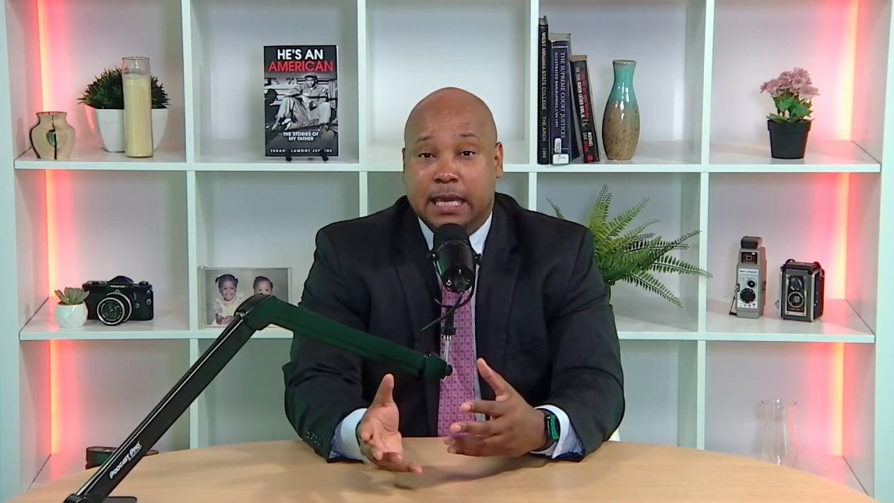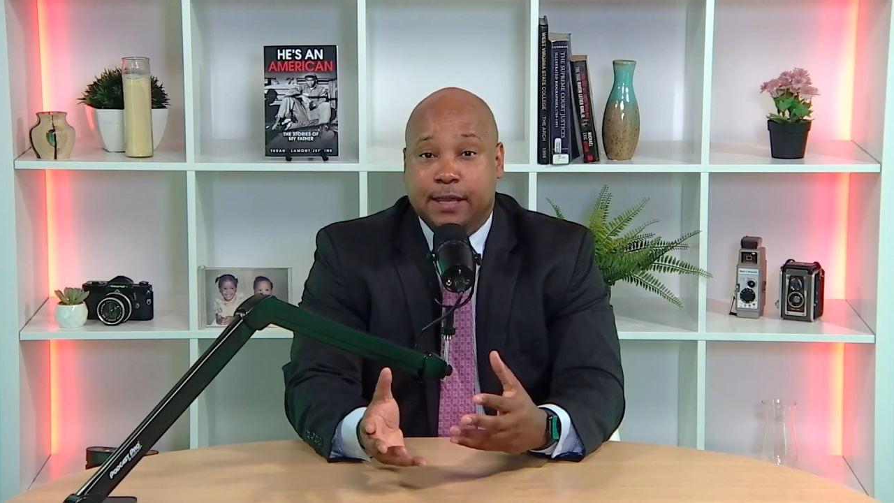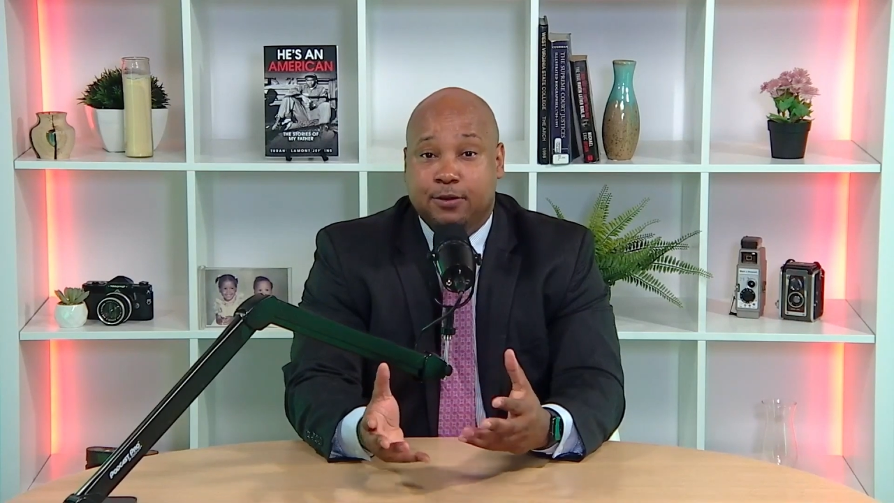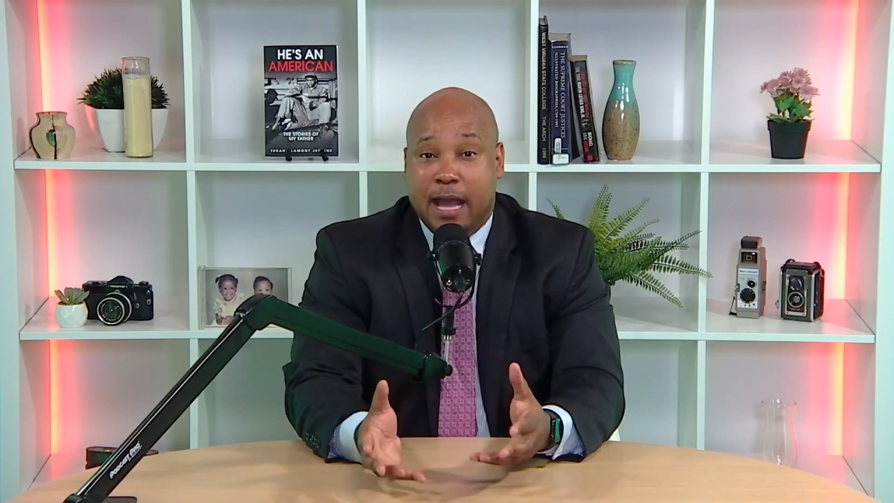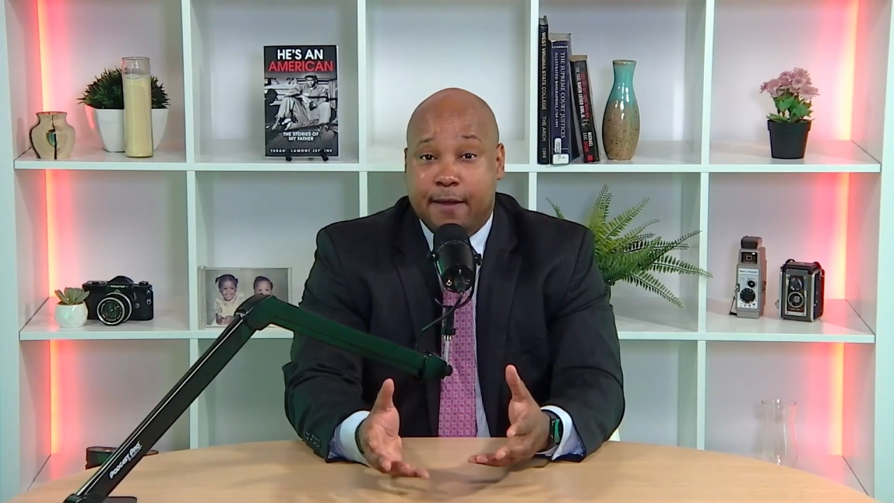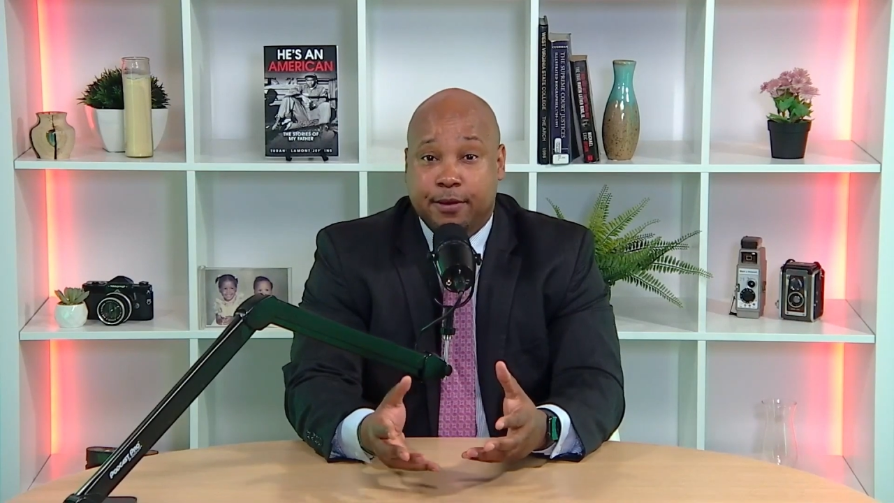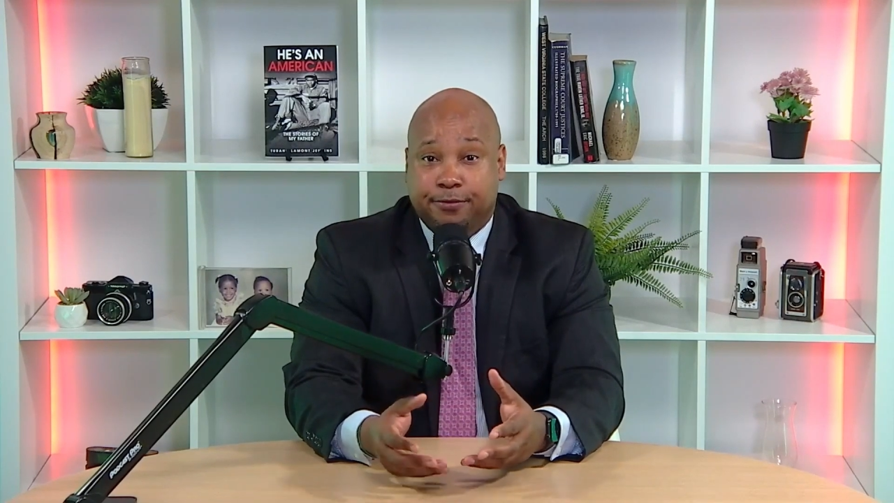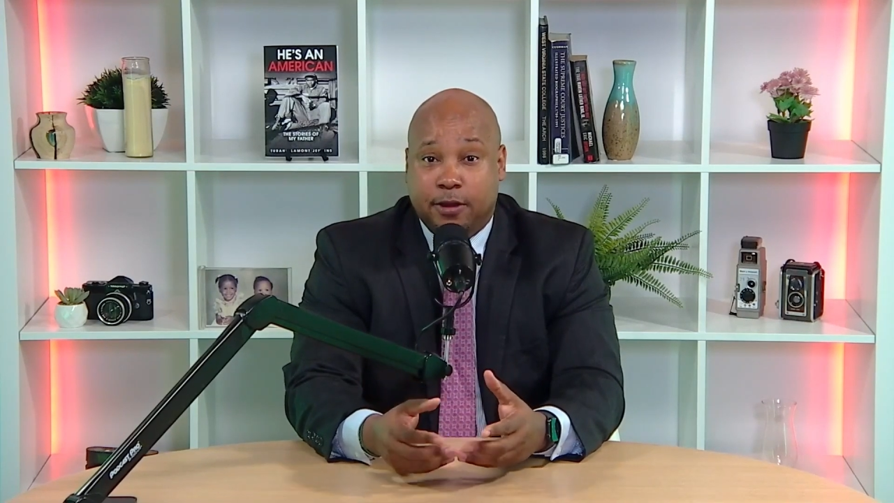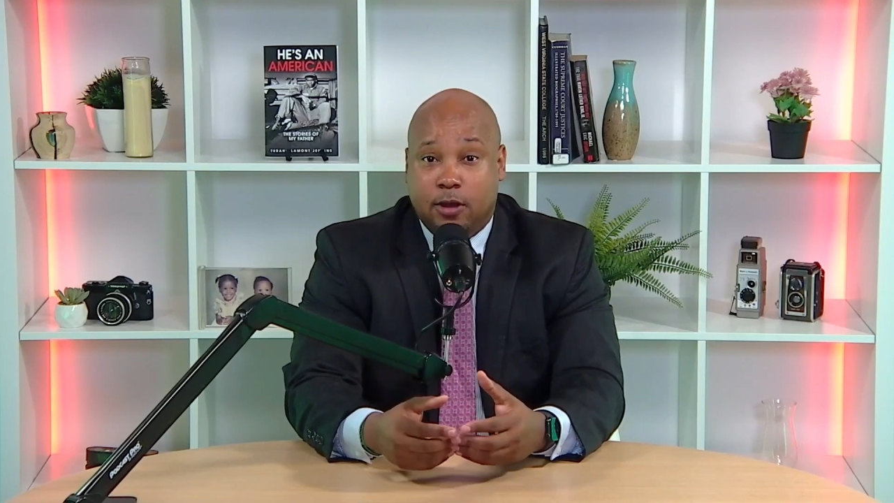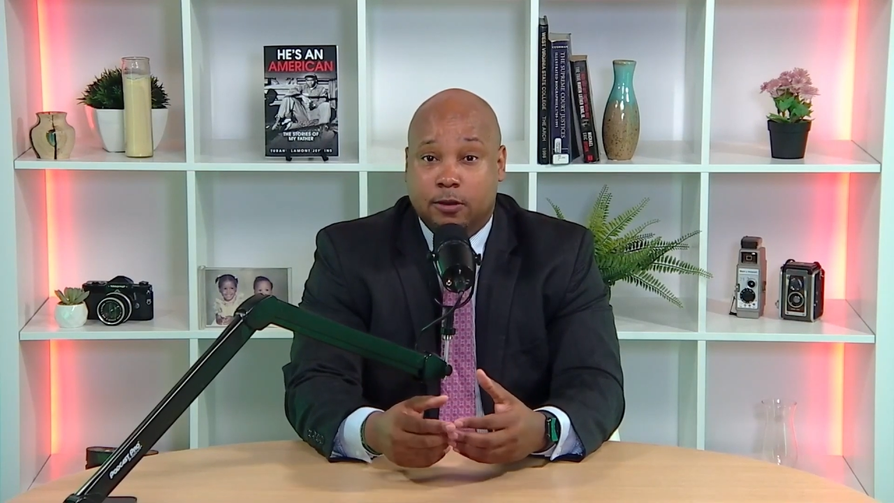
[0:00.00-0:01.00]
If you have your
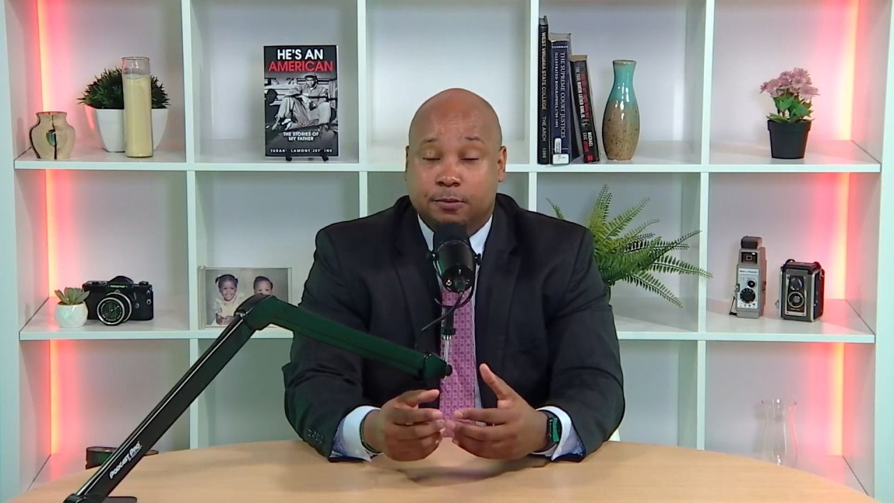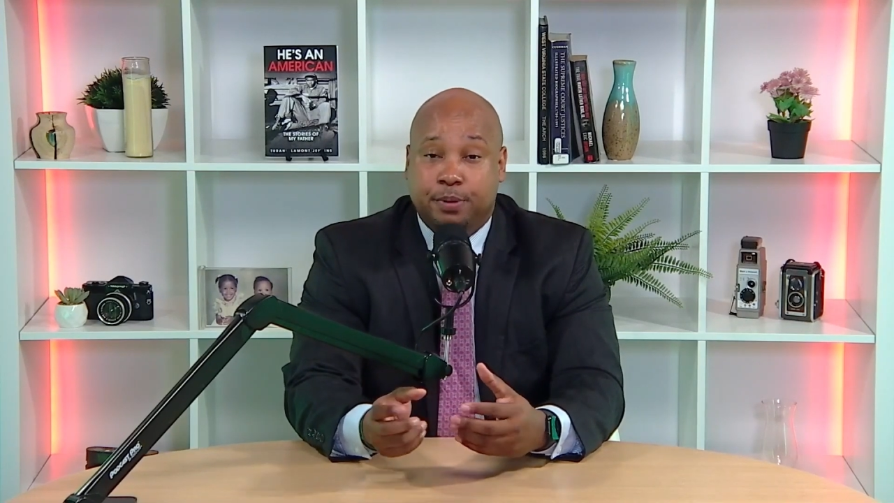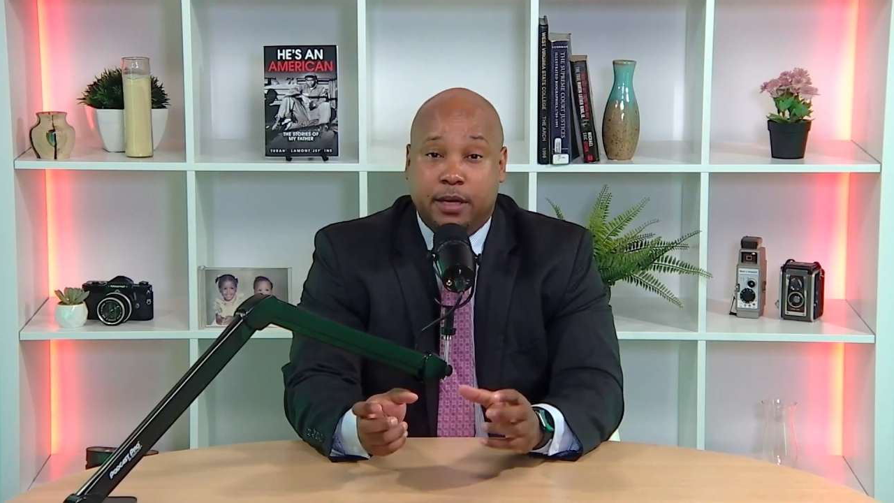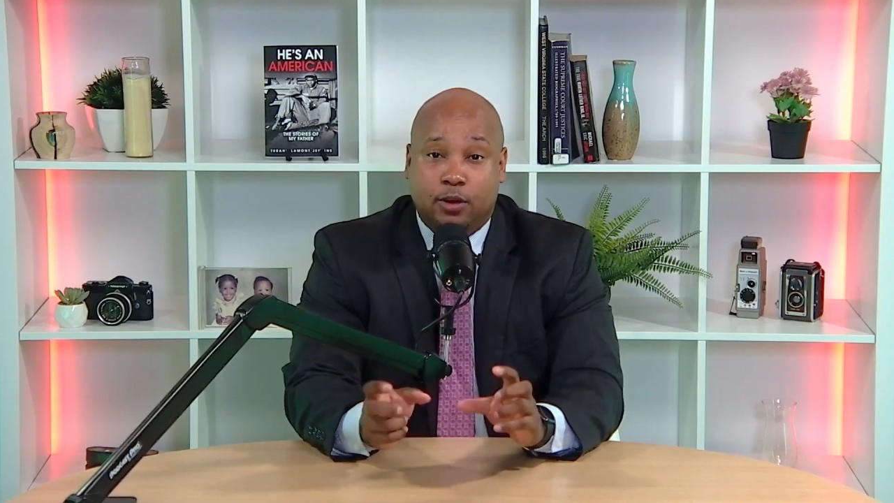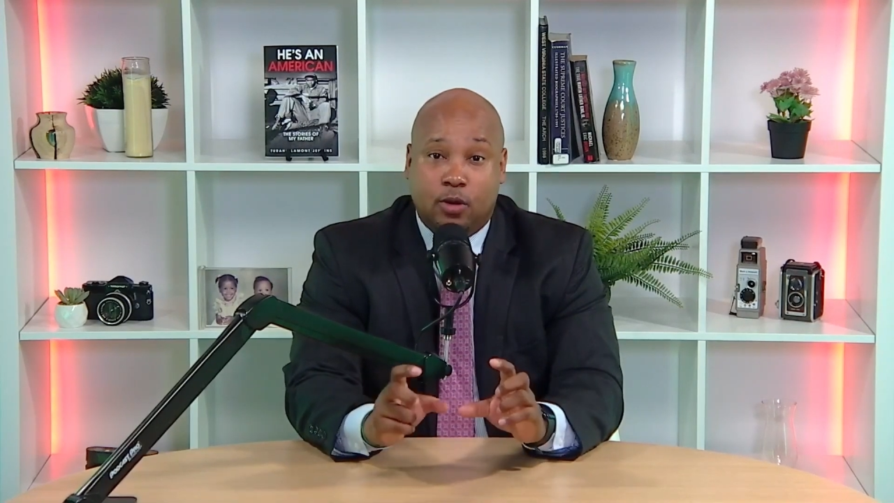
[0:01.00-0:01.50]
phone, put it